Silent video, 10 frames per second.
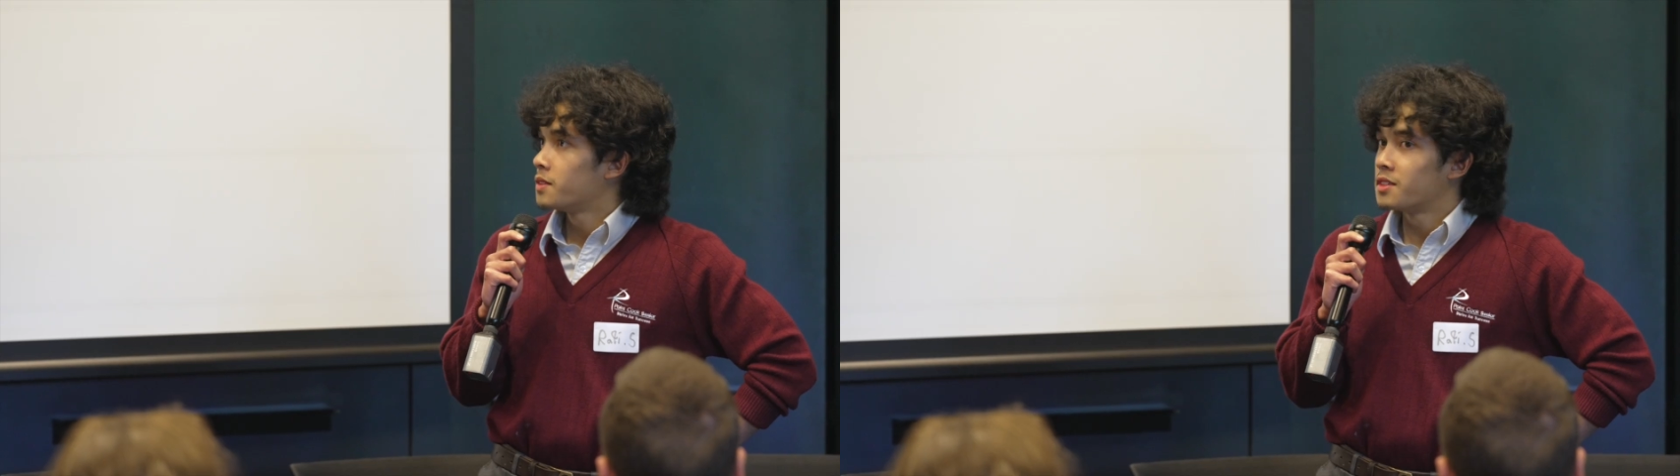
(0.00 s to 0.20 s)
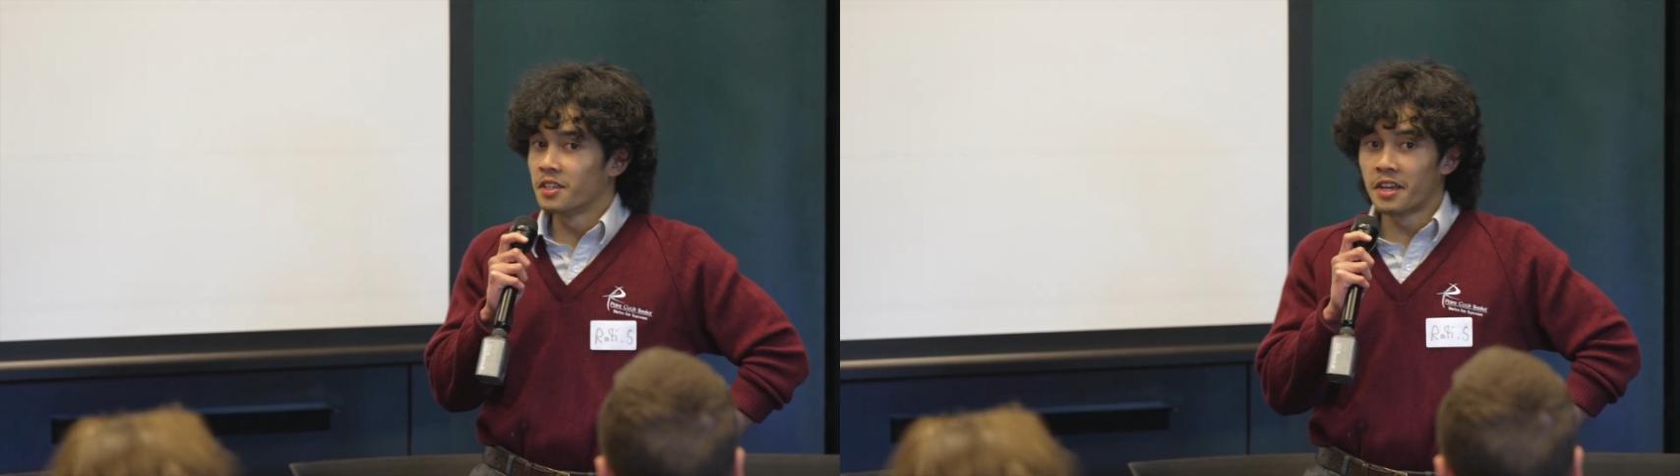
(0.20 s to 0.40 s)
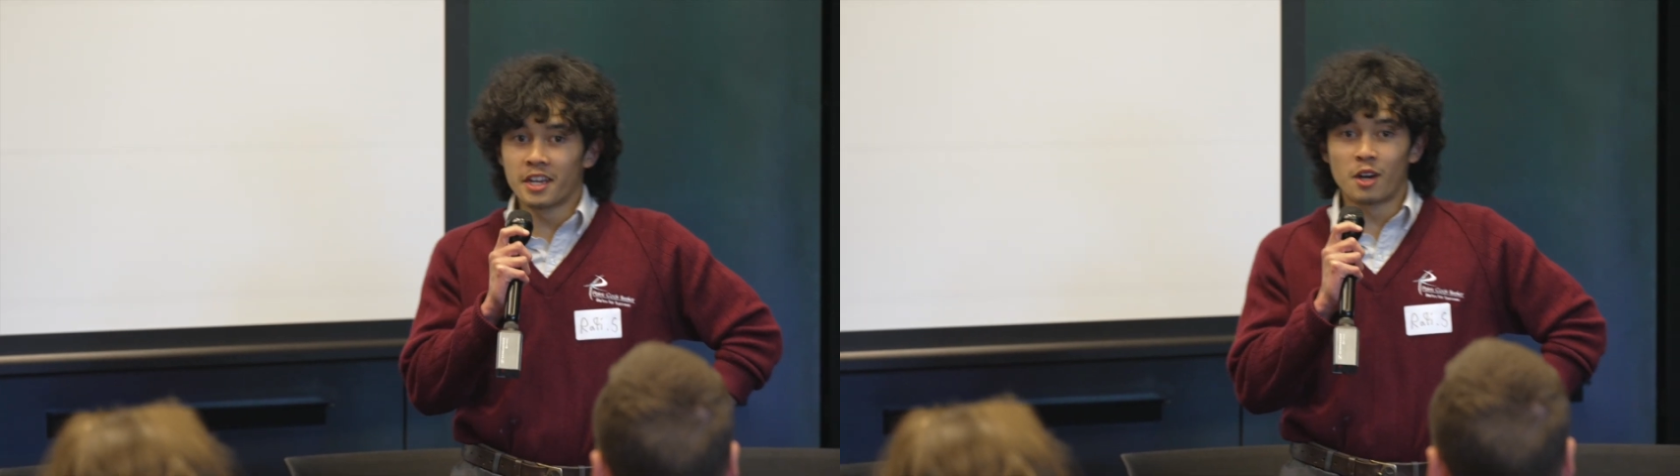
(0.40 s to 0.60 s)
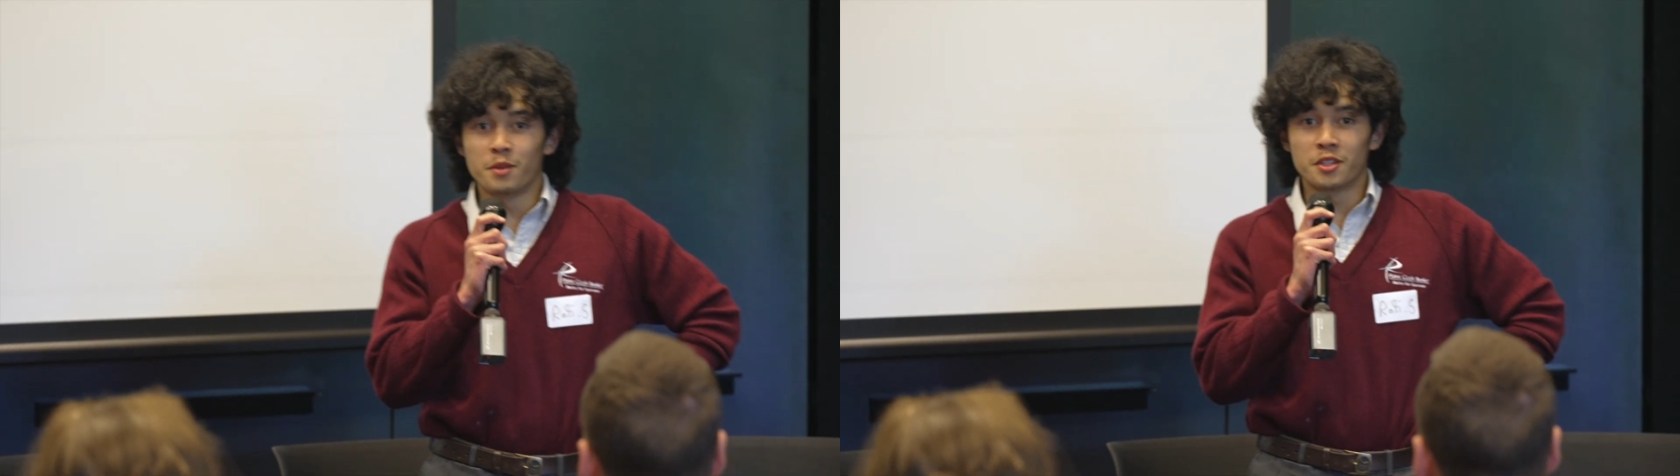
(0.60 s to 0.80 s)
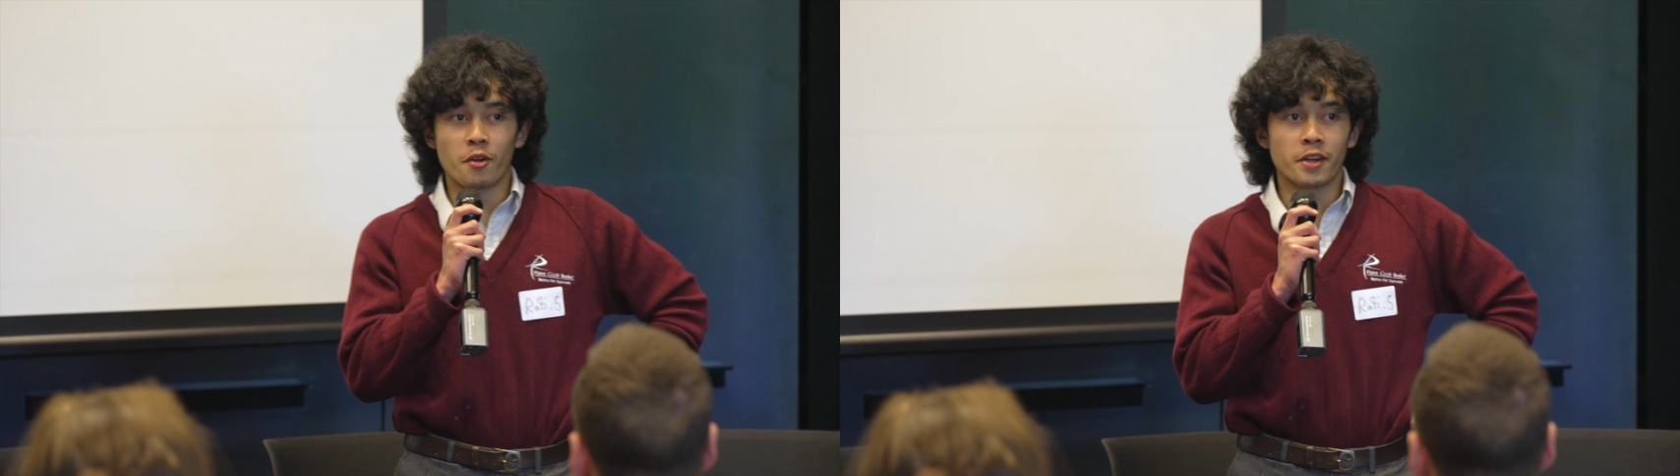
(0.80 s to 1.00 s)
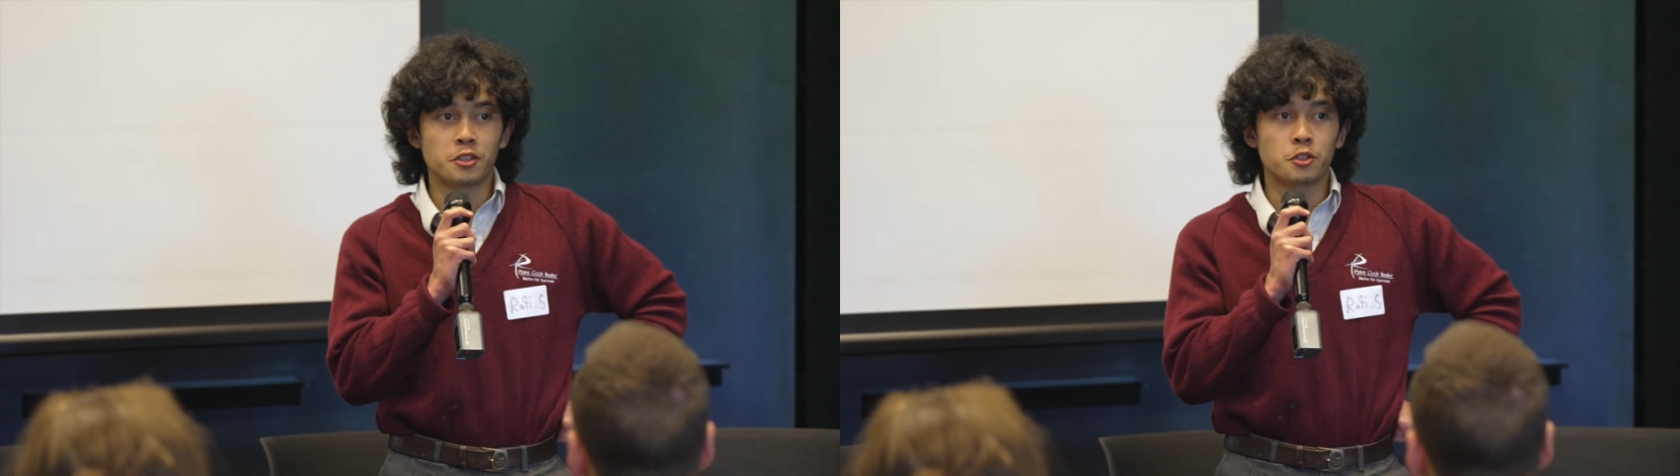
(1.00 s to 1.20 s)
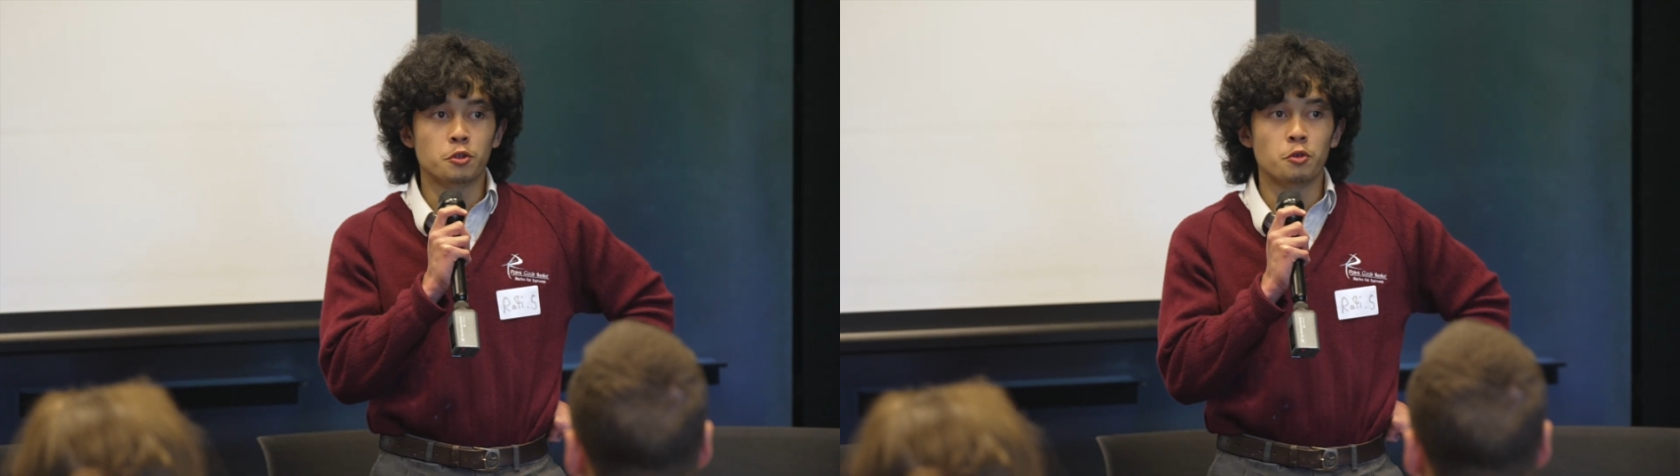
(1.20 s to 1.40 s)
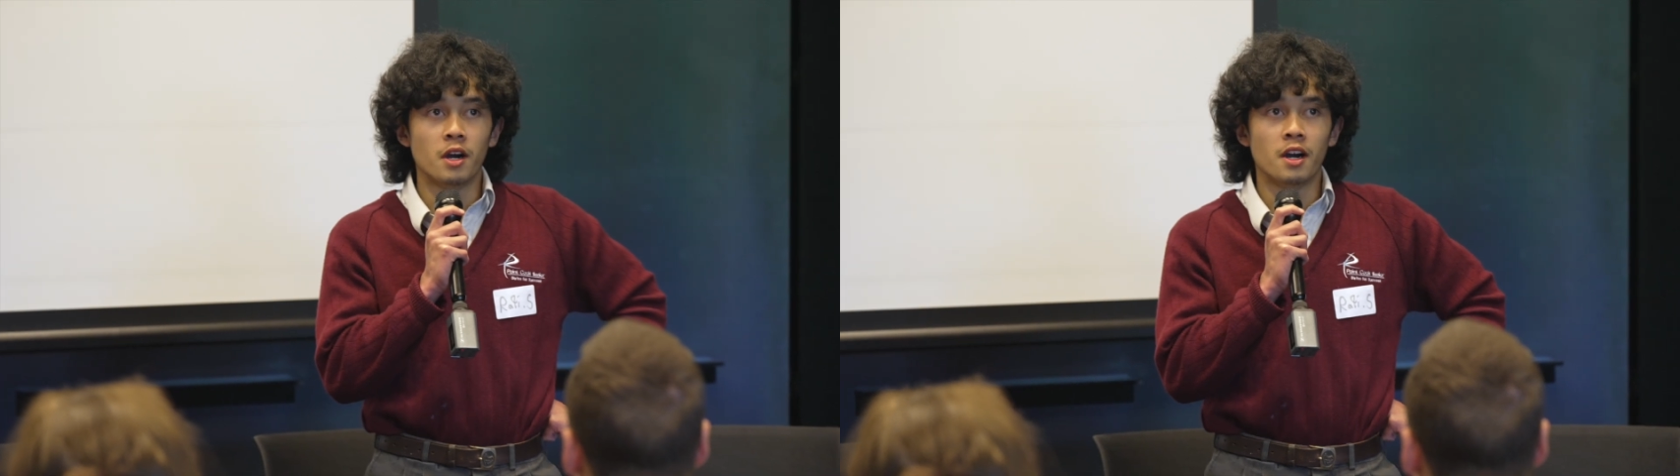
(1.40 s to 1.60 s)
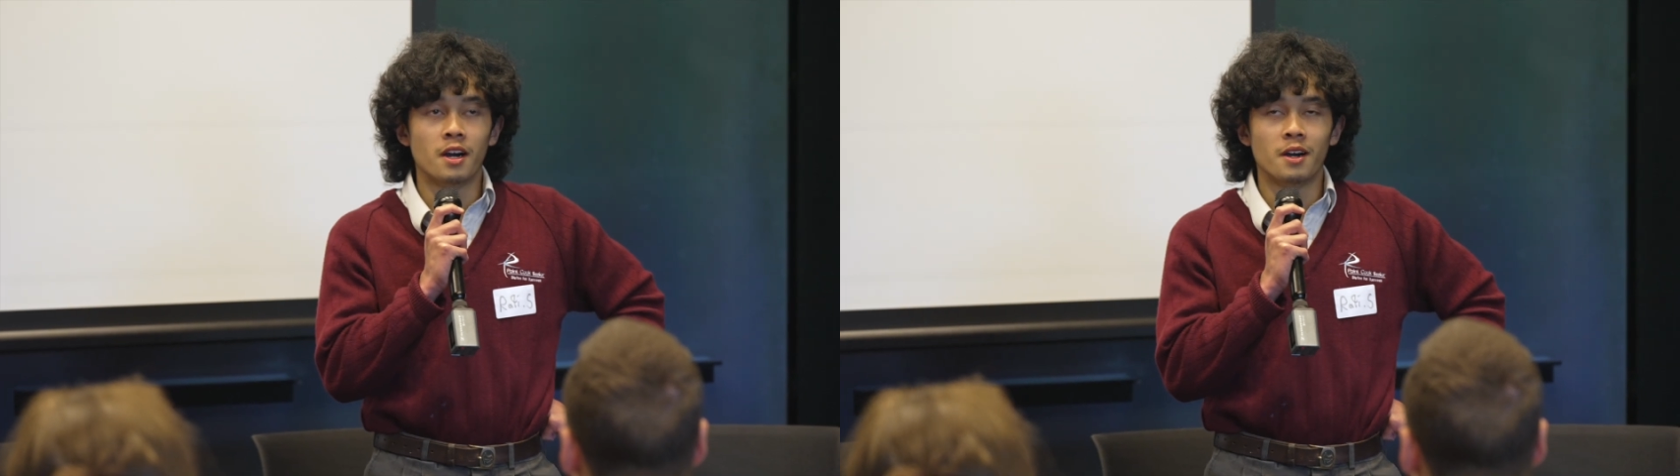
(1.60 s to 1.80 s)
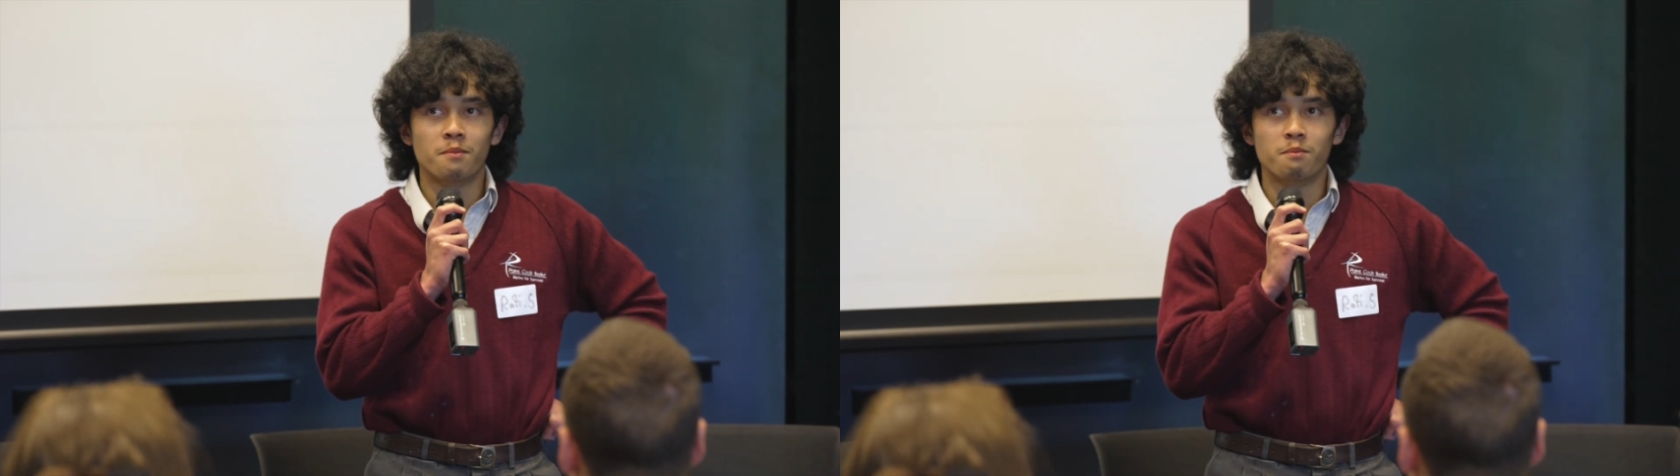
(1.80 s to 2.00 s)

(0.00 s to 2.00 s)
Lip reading: Today I'll be going into